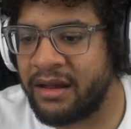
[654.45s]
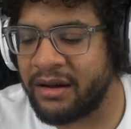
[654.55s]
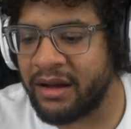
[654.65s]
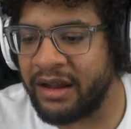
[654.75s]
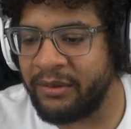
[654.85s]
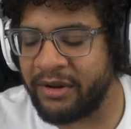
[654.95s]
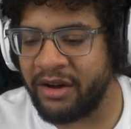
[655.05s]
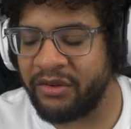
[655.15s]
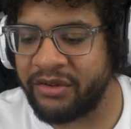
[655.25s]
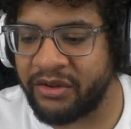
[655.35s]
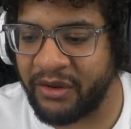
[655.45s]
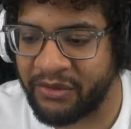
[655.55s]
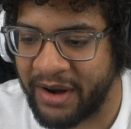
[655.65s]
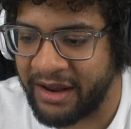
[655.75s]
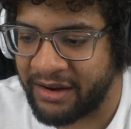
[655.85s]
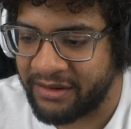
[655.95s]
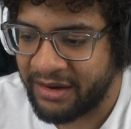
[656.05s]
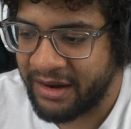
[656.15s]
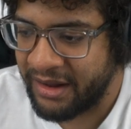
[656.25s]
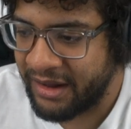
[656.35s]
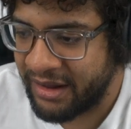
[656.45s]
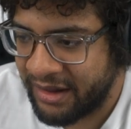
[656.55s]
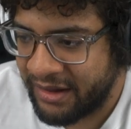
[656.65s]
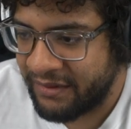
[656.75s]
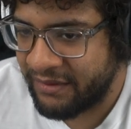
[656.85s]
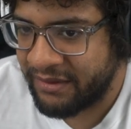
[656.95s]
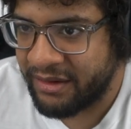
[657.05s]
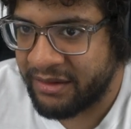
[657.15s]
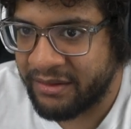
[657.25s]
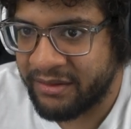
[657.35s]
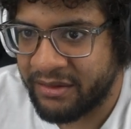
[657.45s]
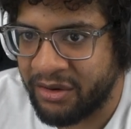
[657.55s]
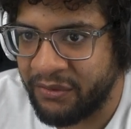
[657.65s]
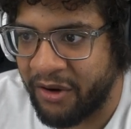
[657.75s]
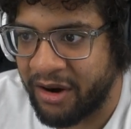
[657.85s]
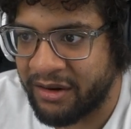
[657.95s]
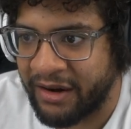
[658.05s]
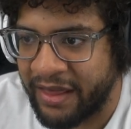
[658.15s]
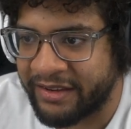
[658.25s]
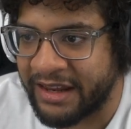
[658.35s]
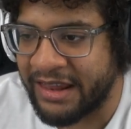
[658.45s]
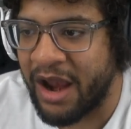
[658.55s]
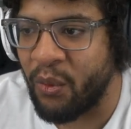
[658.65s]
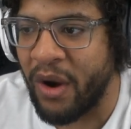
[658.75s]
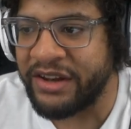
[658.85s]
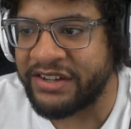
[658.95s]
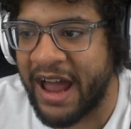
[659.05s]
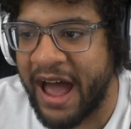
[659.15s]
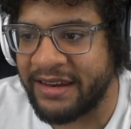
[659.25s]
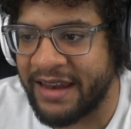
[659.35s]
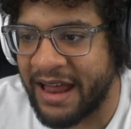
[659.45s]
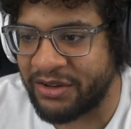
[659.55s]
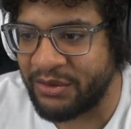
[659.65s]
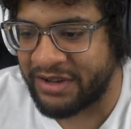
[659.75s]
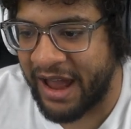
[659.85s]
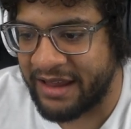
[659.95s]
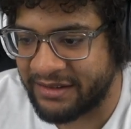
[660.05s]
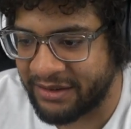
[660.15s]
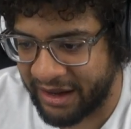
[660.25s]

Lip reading: Okay, here he goes. So he's right here. Too far. Okay, let's get that in one shot, not two shots.